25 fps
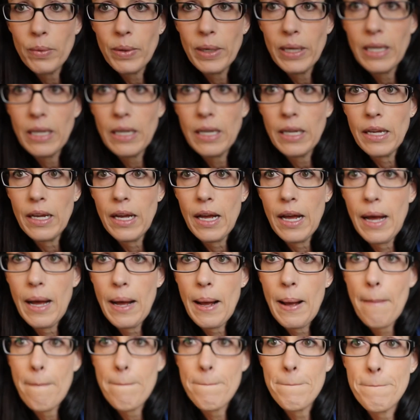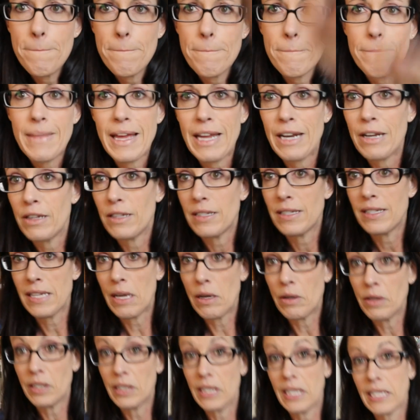read that it
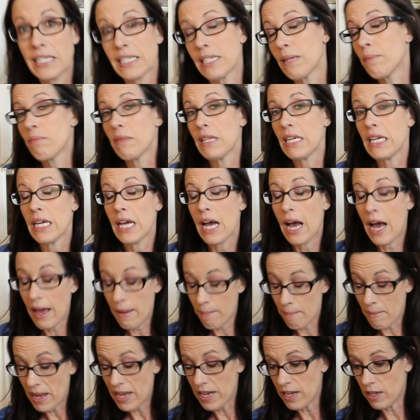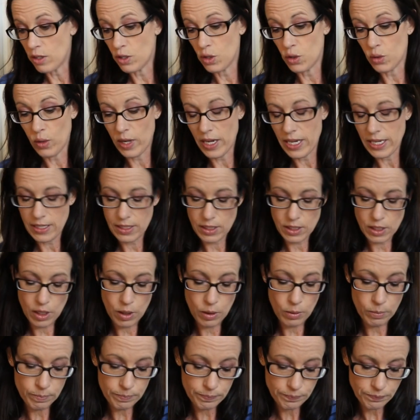sounded like something I might enjoy.
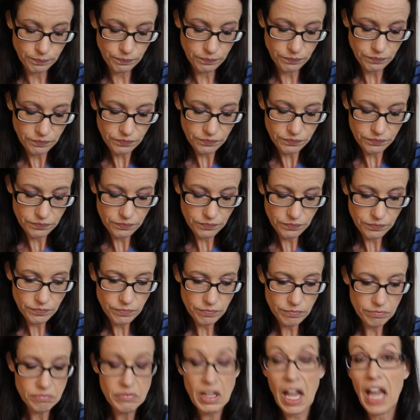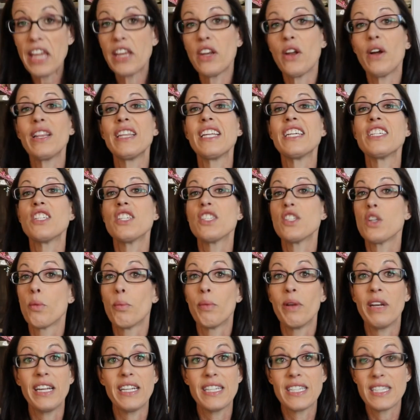So, you know what, let's just
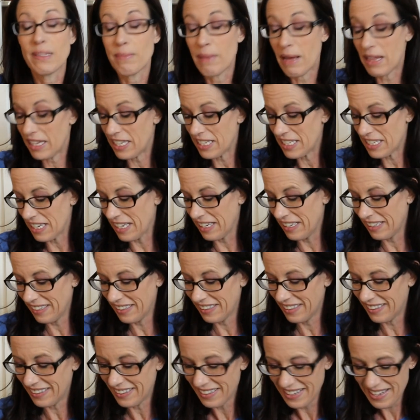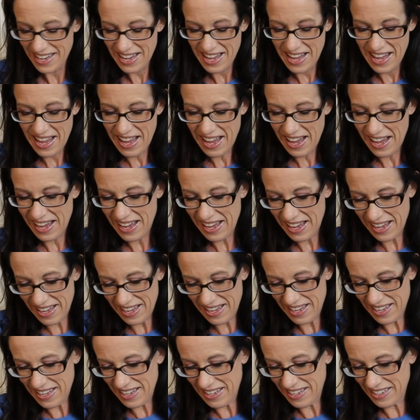open it and smell it.
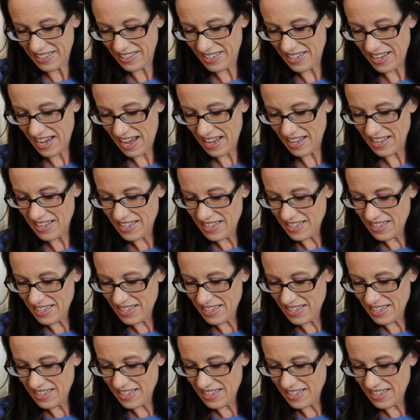uh, yeah.